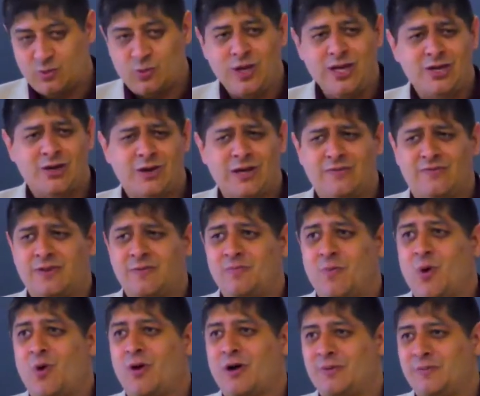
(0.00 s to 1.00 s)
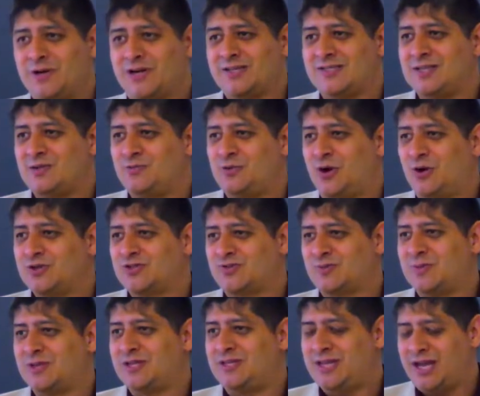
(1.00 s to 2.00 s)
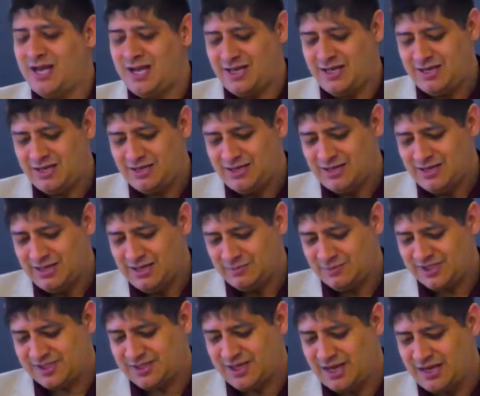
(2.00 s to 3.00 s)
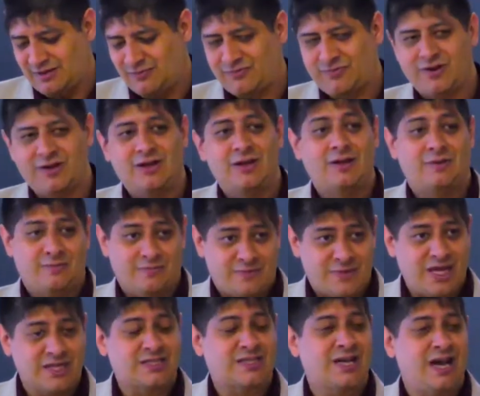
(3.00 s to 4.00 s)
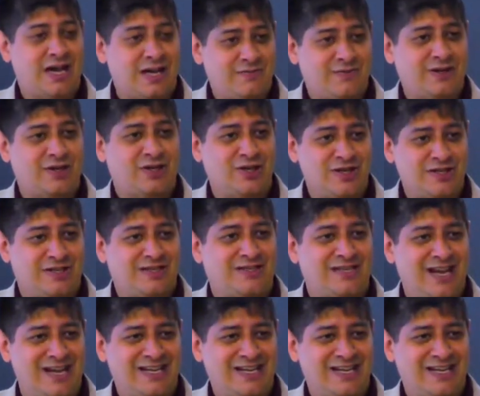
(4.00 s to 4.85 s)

and we know even more because he rose from the dead himself. That's kind of a good